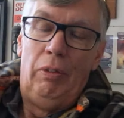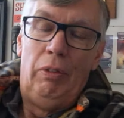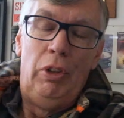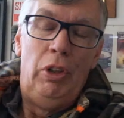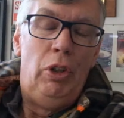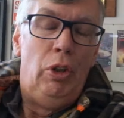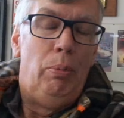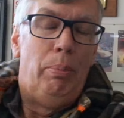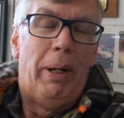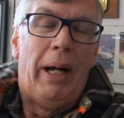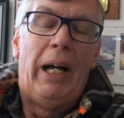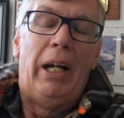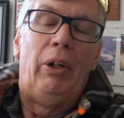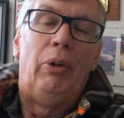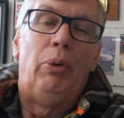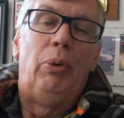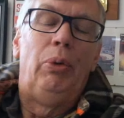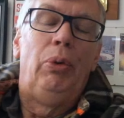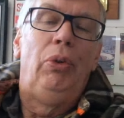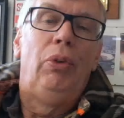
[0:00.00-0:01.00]
New
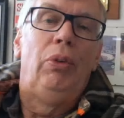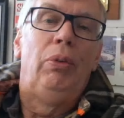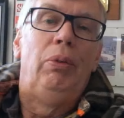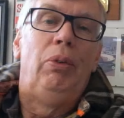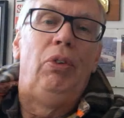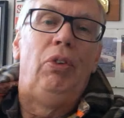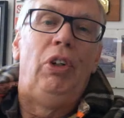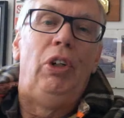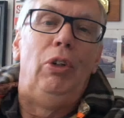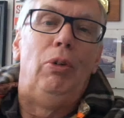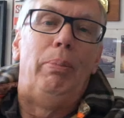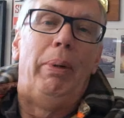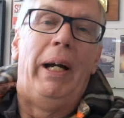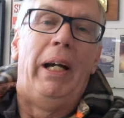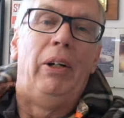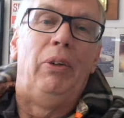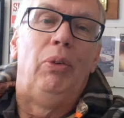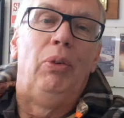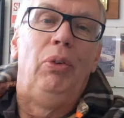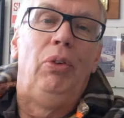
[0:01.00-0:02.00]
panels, steel
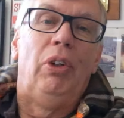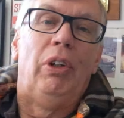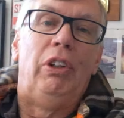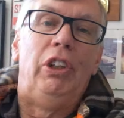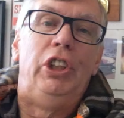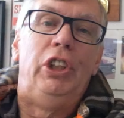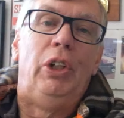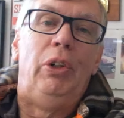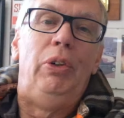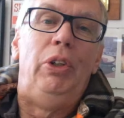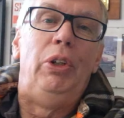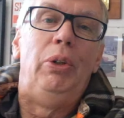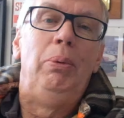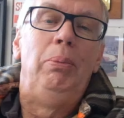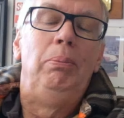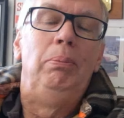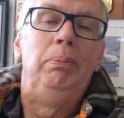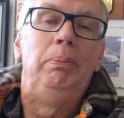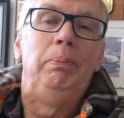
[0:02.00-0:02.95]
panels I showed you,